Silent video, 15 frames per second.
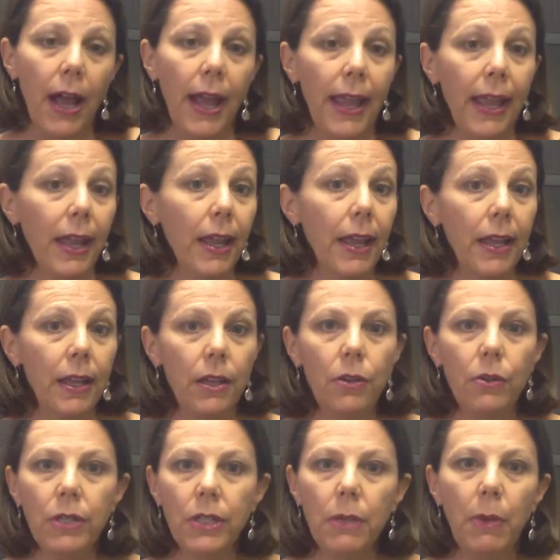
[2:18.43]
It
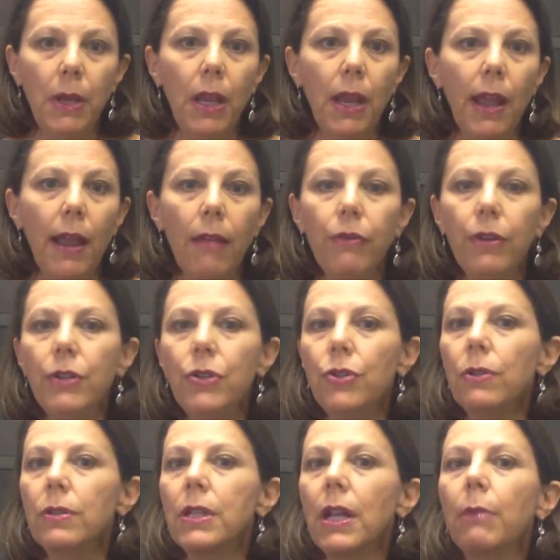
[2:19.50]
used to be every
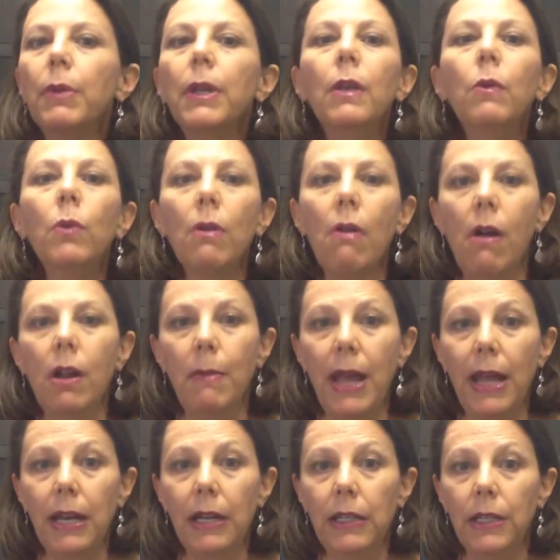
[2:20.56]
insurance company would
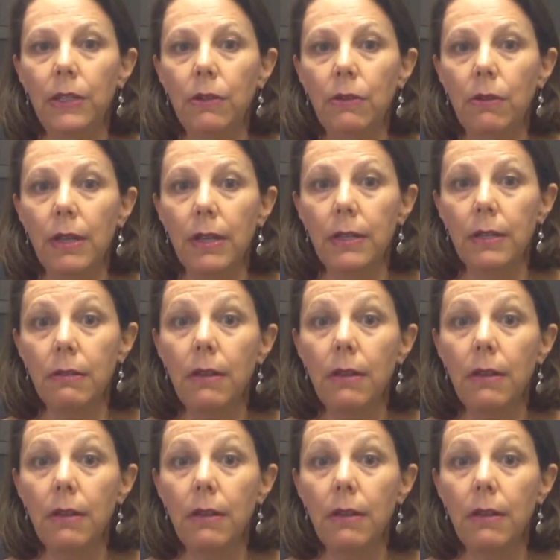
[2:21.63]
automatically do this.